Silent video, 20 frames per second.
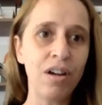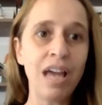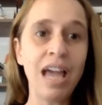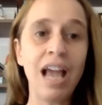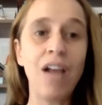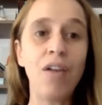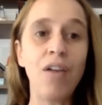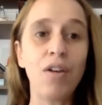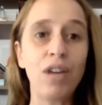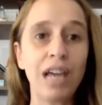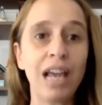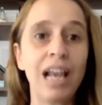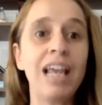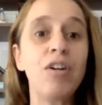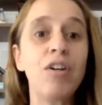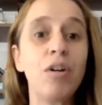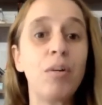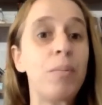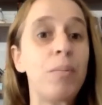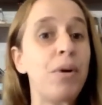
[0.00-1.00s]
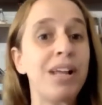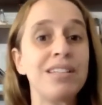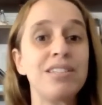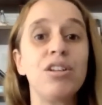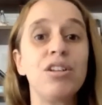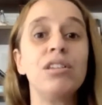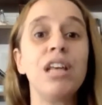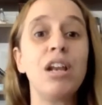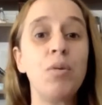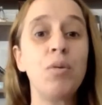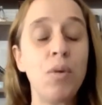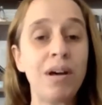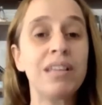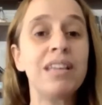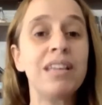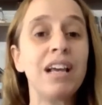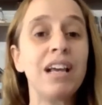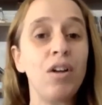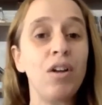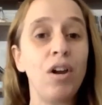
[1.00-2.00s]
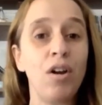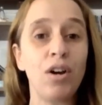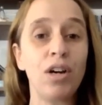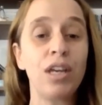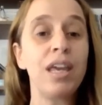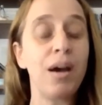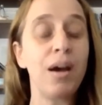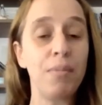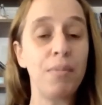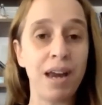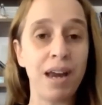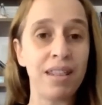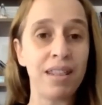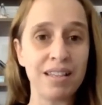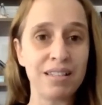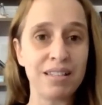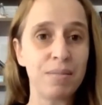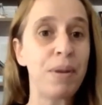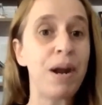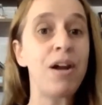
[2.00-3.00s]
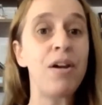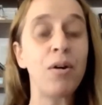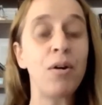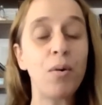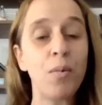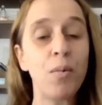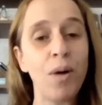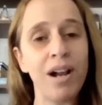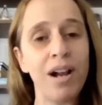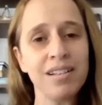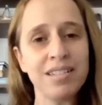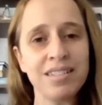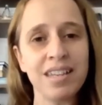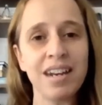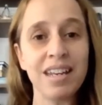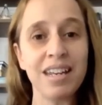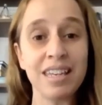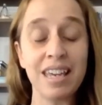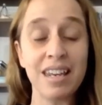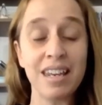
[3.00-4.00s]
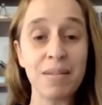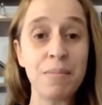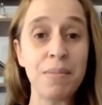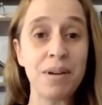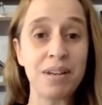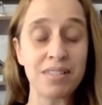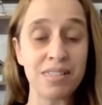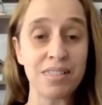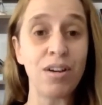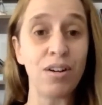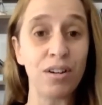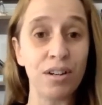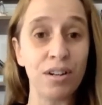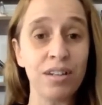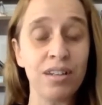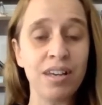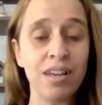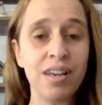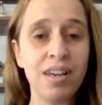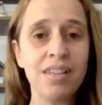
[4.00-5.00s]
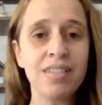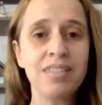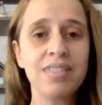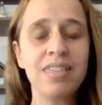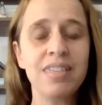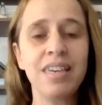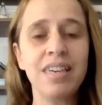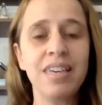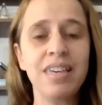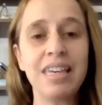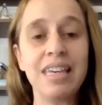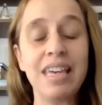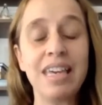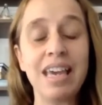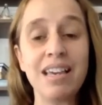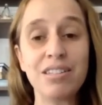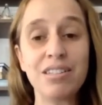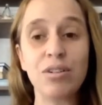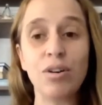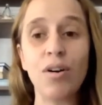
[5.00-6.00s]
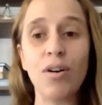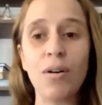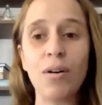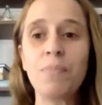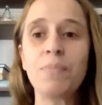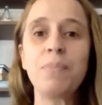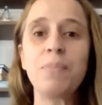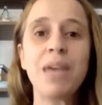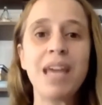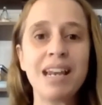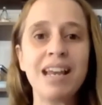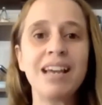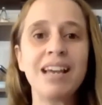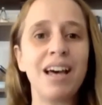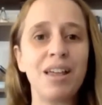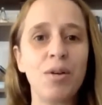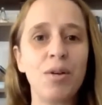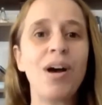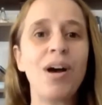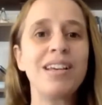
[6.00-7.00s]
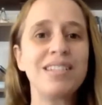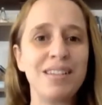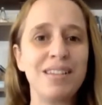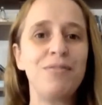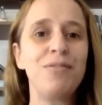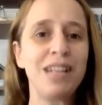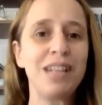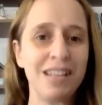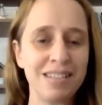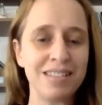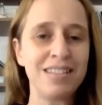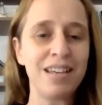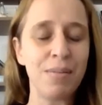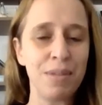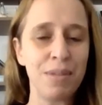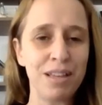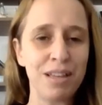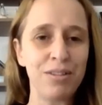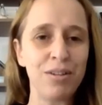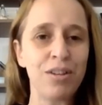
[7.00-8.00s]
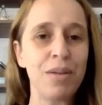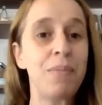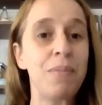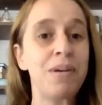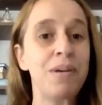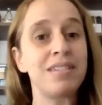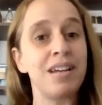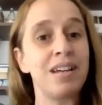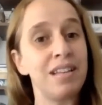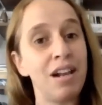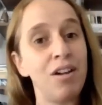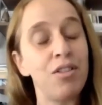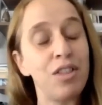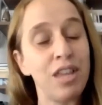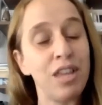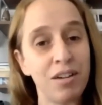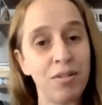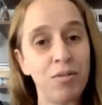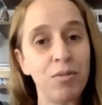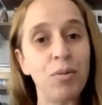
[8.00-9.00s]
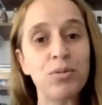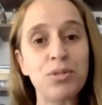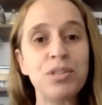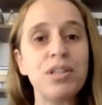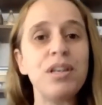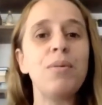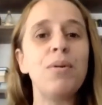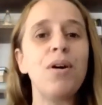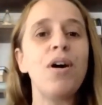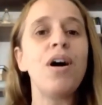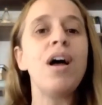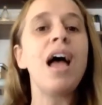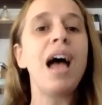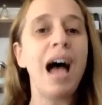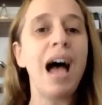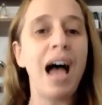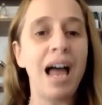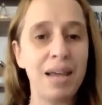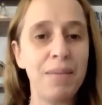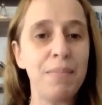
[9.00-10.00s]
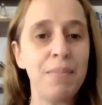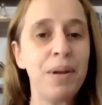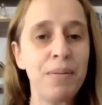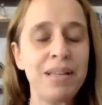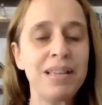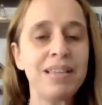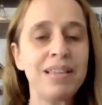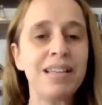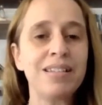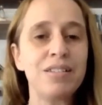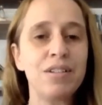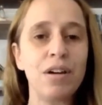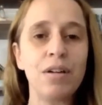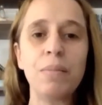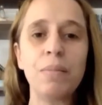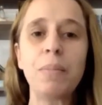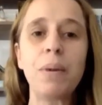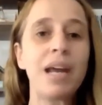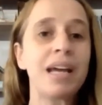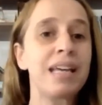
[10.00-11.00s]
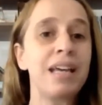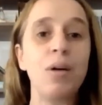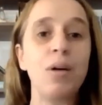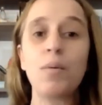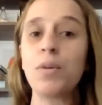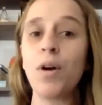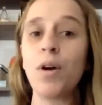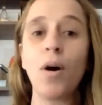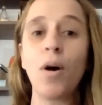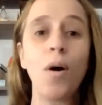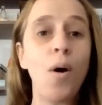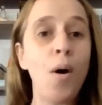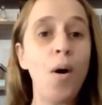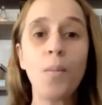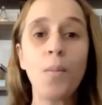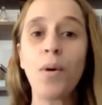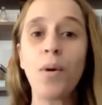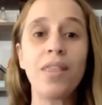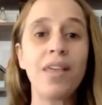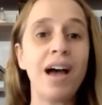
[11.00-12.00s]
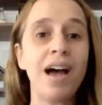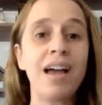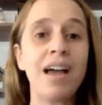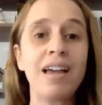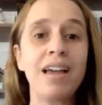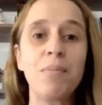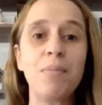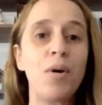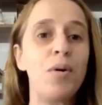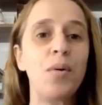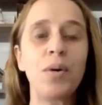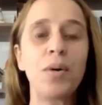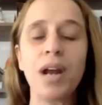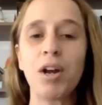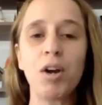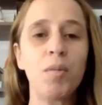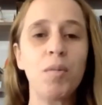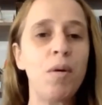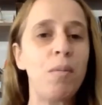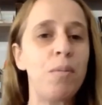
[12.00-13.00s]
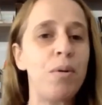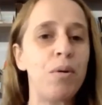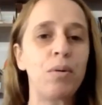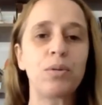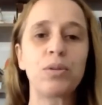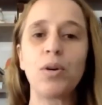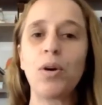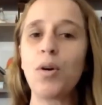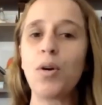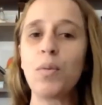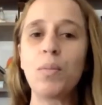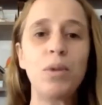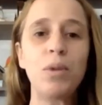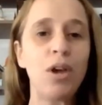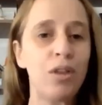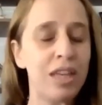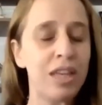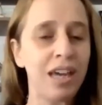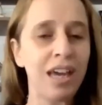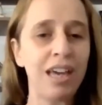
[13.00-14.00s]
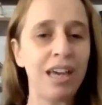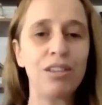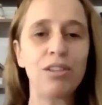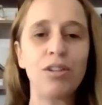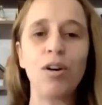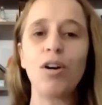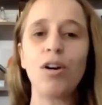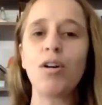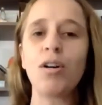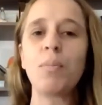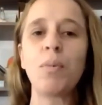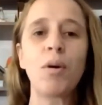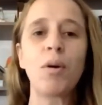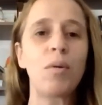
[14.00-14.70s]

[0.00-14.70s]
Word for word: technological free conversion of the sector, new green technologies. And for that, we need investment. It, it goes back to that financing and going from discourse to implementation so that we can involve